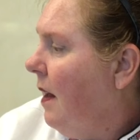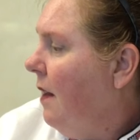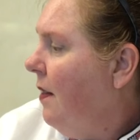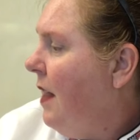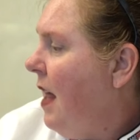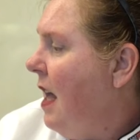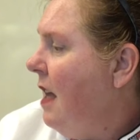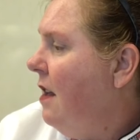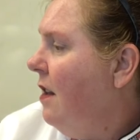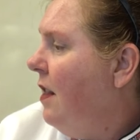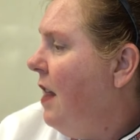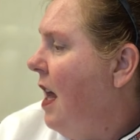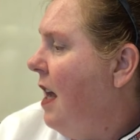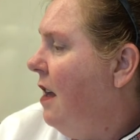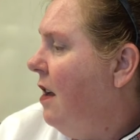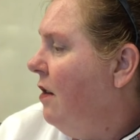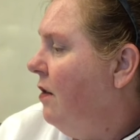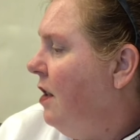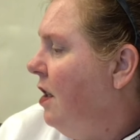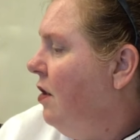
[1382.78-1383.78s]
Thank
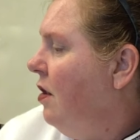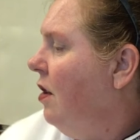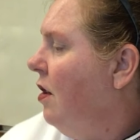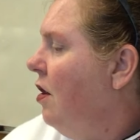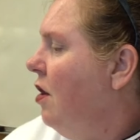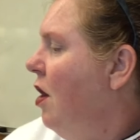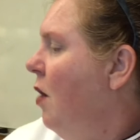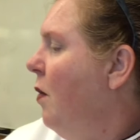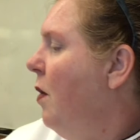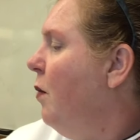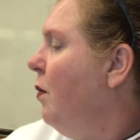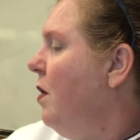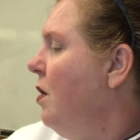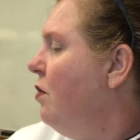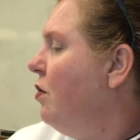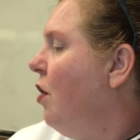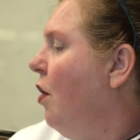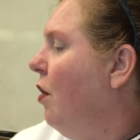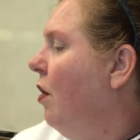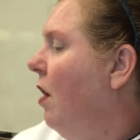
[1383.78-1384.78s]
you. You know what? Will you
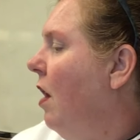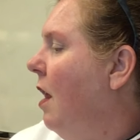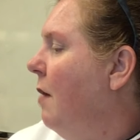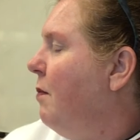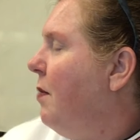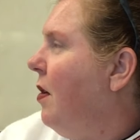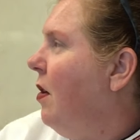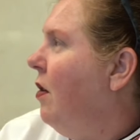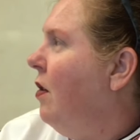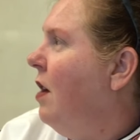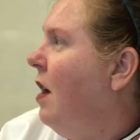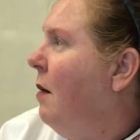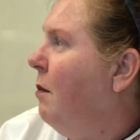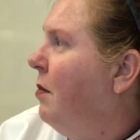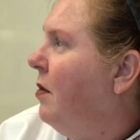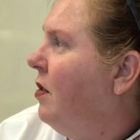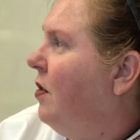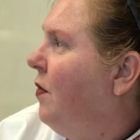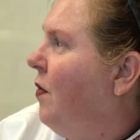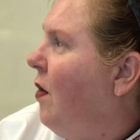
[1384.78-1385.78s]
total up your
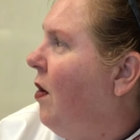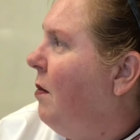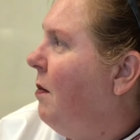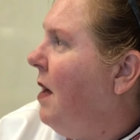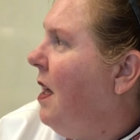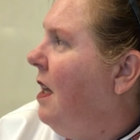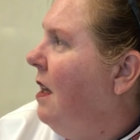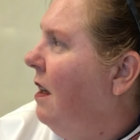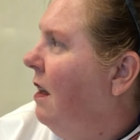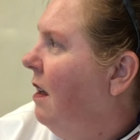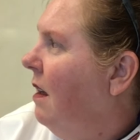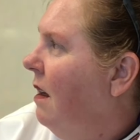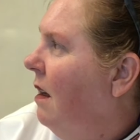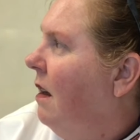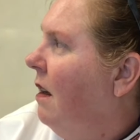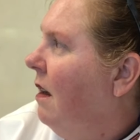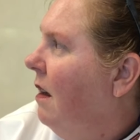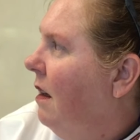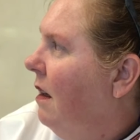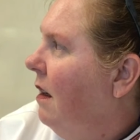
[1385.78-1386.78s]
numbers for me?
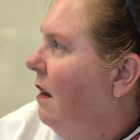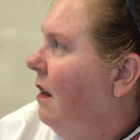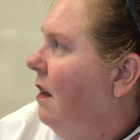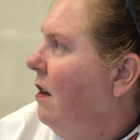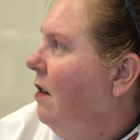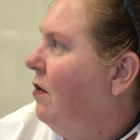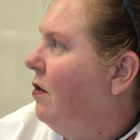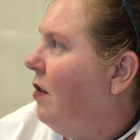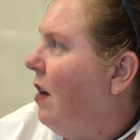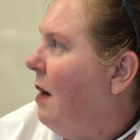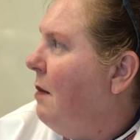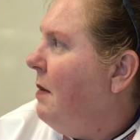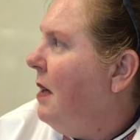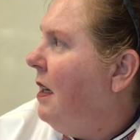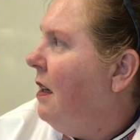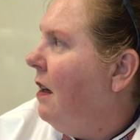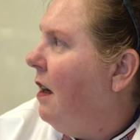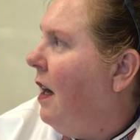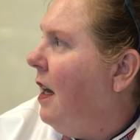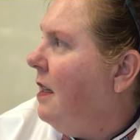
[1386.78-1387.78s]
You drive me
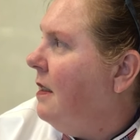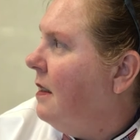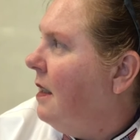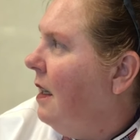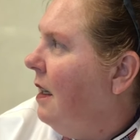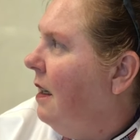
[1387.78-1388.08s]
crazy.